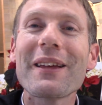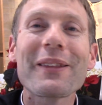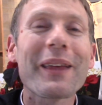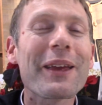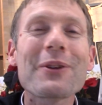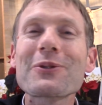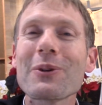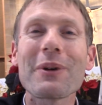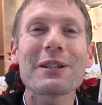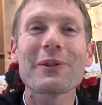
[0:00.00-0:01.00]
Thank you so
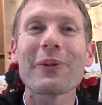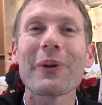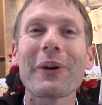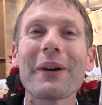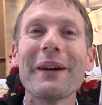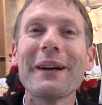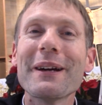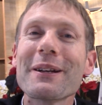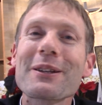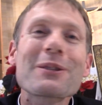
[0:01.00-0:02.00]
much for
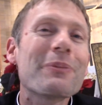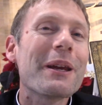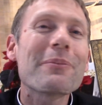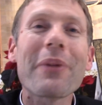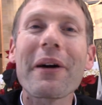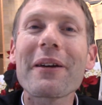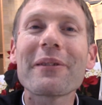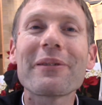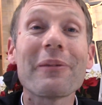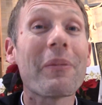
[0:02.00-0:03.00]
just being part
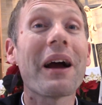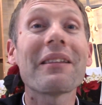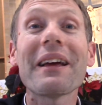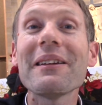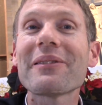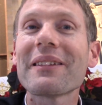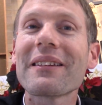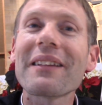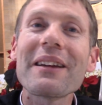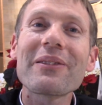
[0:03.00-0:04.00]
of my life and the
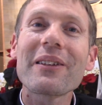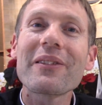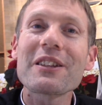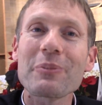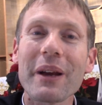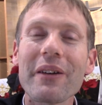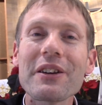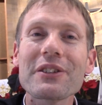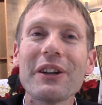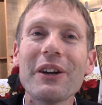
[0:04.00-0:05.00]
life of this
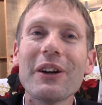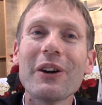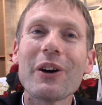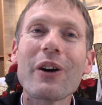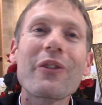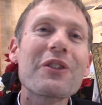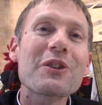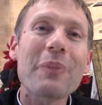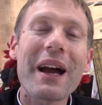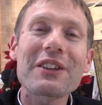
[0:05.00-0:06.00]
parish over this
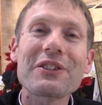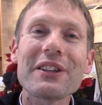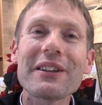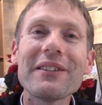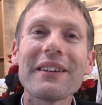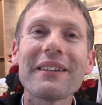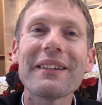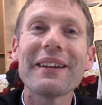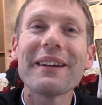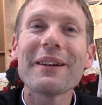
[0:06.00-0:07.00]
past year, and
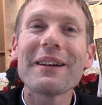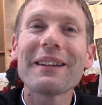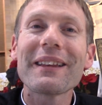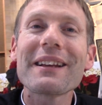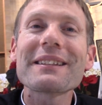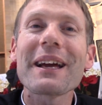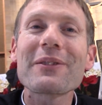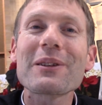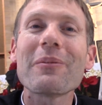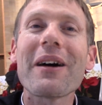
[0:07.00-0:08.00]
let us have
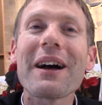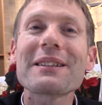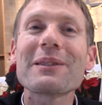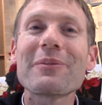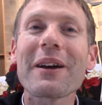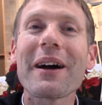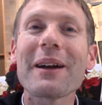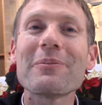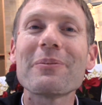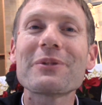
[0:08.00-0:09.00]
some awesome
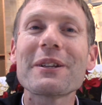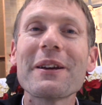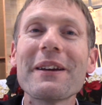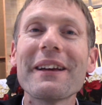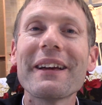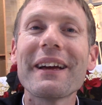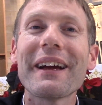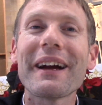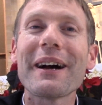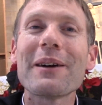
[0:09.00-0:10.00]
times
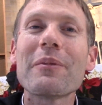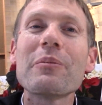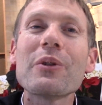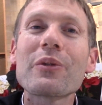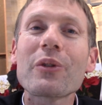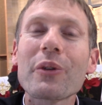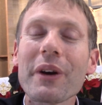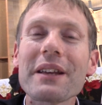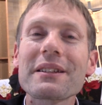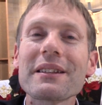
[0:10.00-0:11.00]
and beautiful
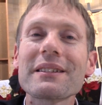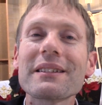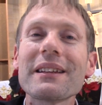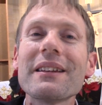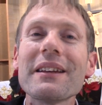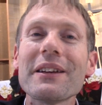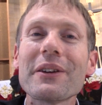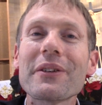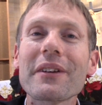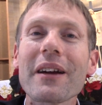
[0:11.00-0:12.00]
graces in the year
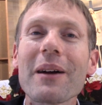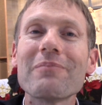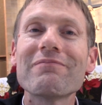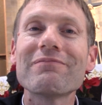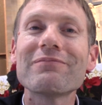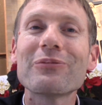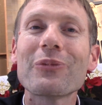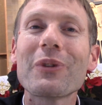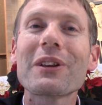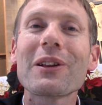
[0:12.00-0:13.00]
to come
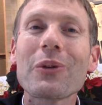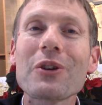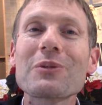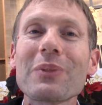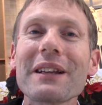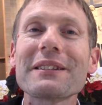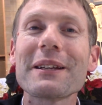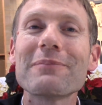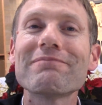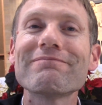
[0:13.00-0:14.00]
with the Lord's blessing.
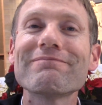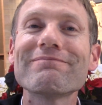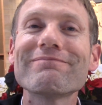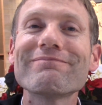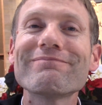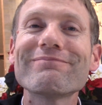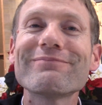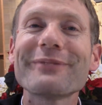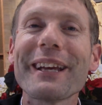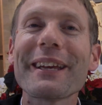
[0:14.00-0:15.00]

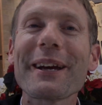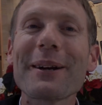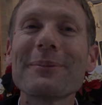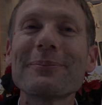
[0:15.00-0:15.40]
Take care.